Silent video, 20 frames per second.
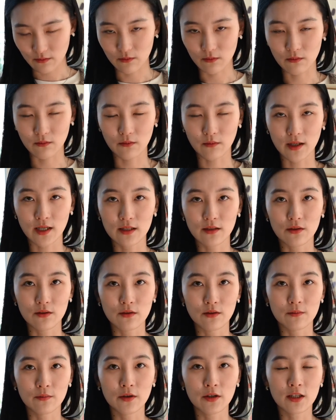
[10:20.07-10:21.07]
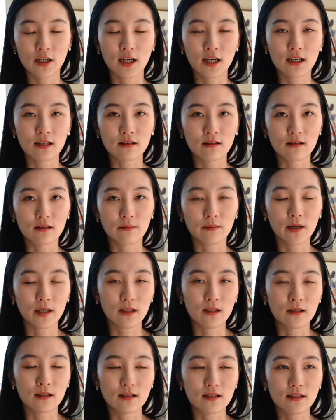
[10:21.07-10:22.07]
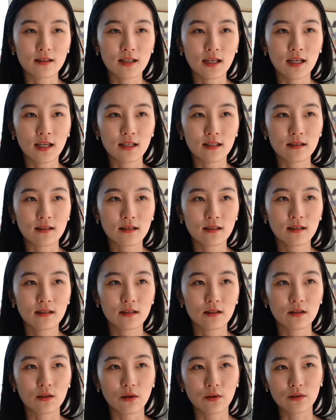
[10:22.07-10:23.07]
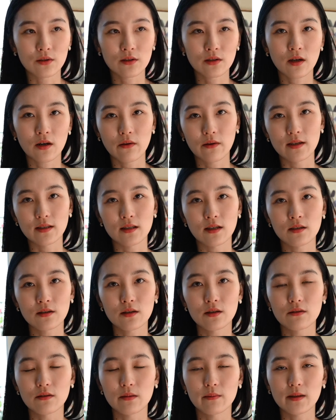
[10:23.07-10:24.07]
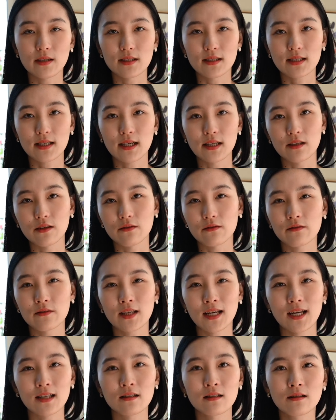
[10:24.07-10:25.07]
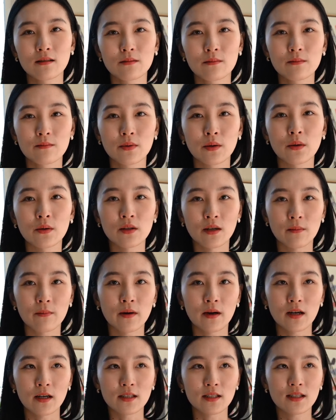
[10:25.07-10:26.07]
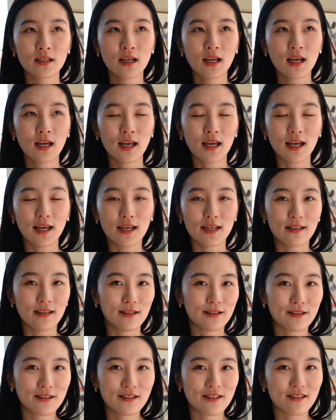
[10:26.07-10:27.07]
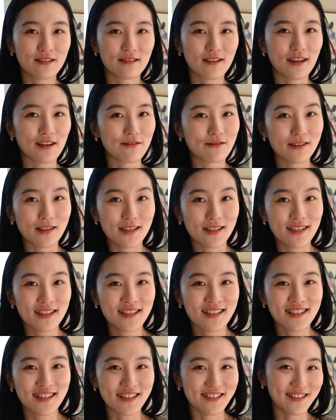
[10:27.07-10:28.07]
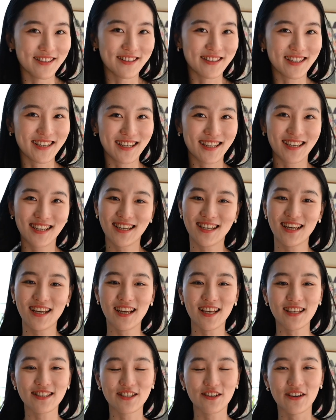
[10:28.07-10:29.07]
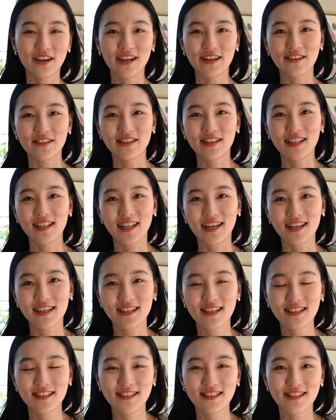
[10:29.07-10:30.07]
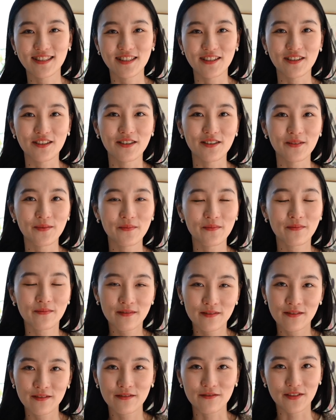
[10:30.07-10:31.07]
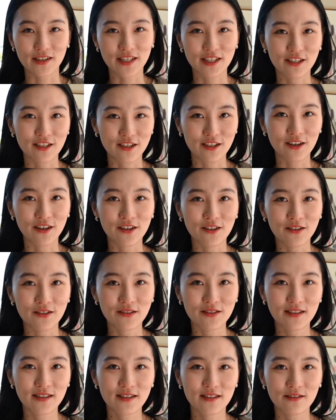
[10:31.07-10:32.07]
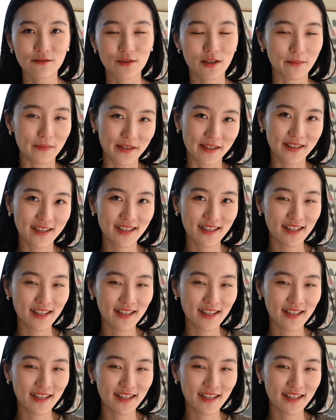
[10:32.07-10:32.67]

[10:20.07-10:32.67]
when you put on the buttons and those horizontal ribbings kind of get pulled apart, and it's not really good looking. So I really like the vertical ribbing.